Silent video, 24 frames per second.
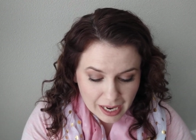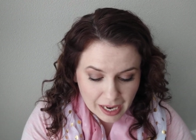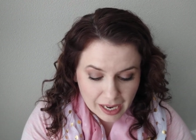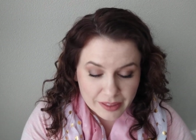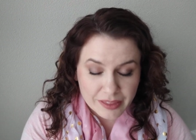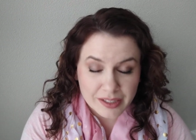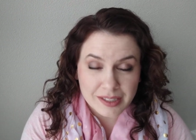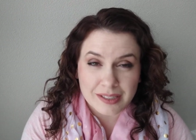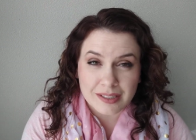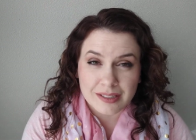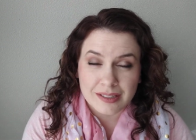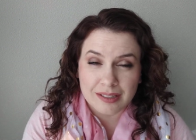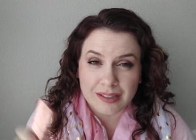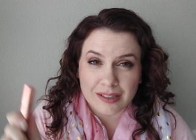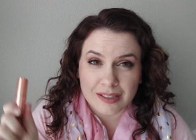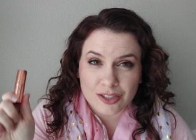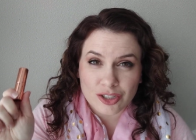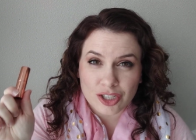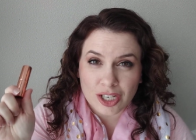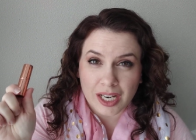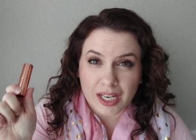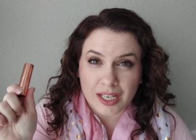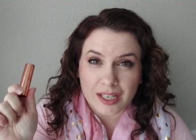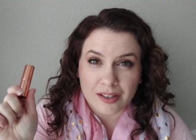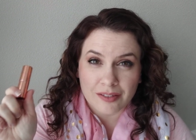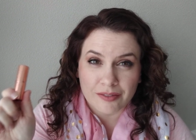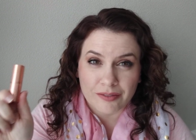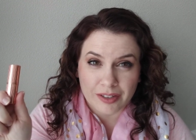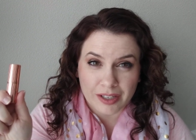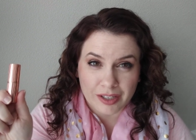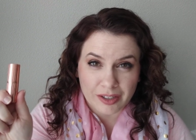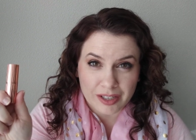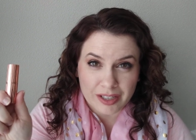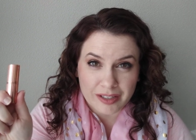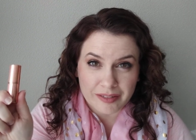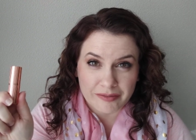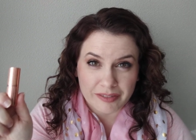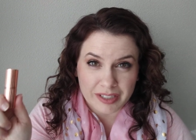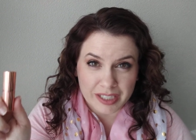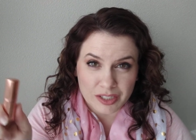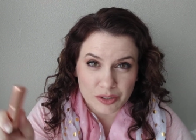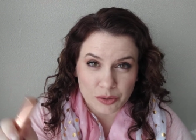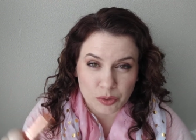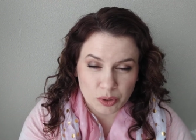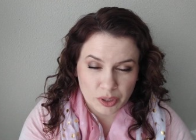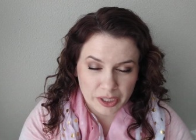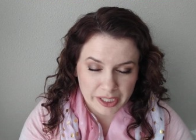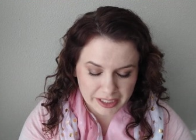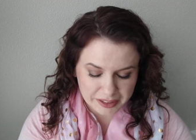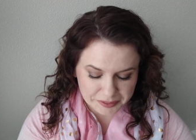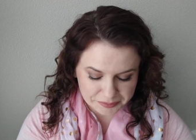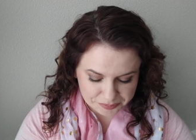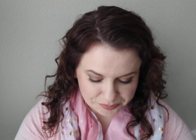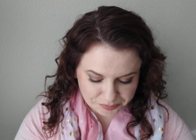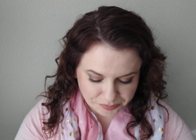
and this is in the shade Very Victoria.